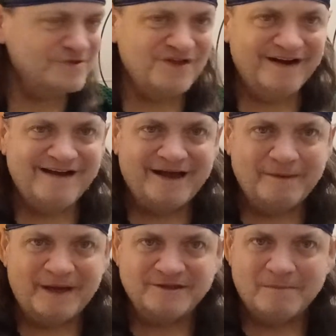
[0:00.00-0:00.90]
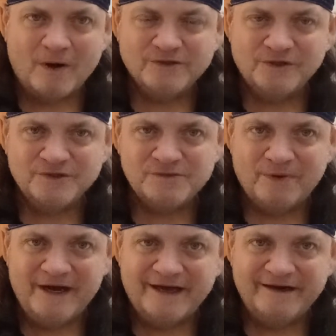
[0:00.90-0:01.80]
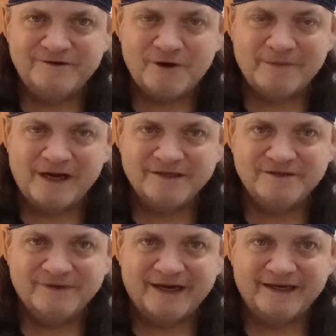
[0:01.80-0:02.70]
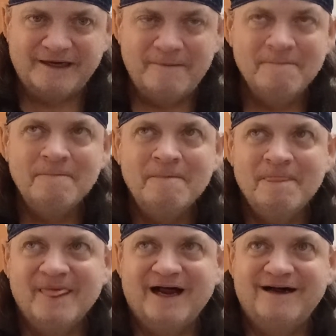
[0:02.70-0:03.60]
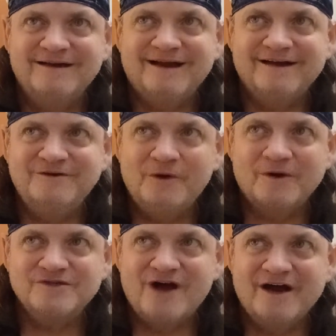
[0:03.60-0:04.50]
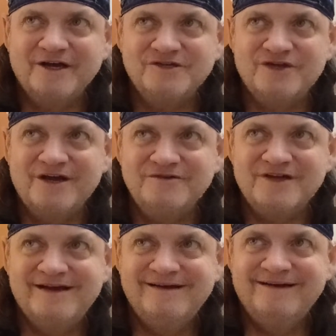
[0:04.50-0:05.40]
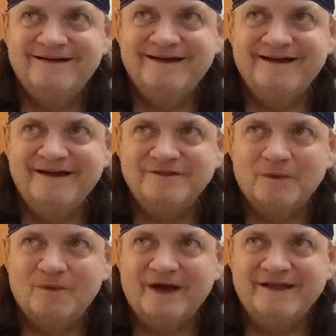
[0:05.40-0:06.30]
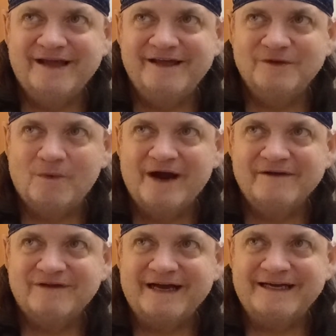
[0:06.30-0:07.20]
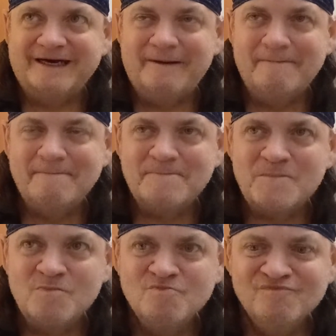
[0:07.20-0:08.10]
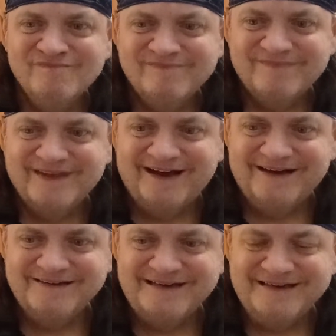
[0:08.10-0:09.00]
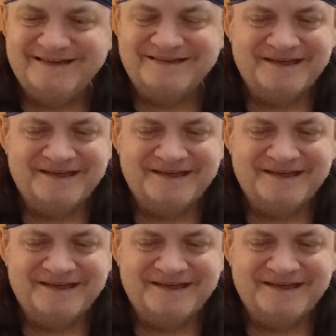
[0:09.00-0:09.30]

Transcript: I'm studying that about the marginal spread and terminology with like New York Stock Exchange, in the way of like I don't